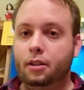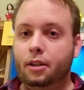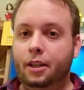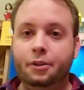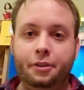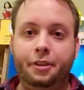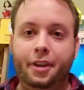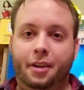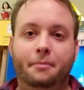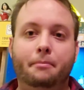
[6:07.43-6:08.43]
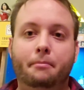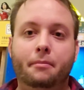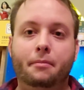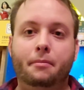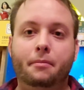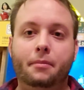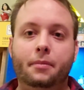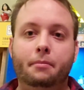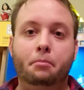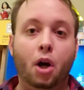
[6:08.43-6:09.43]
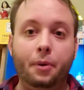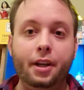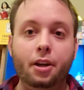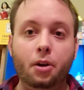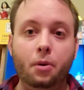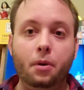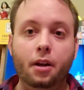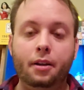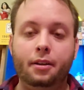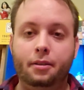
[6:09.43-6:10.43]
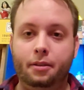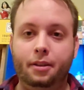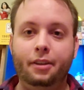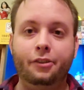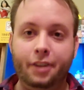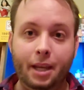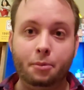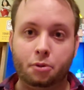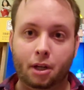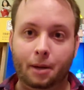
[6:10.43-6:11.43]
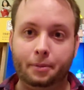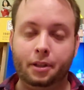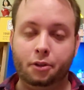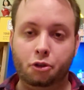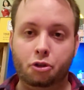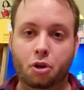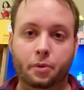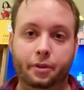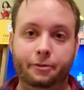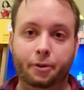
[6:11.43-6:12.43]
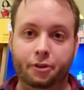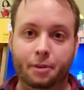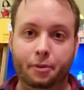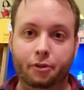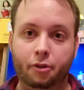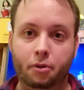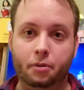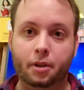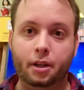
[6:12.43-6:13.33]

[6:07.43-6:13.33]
And here's the thing Mario is name dropped in the show in the first episode.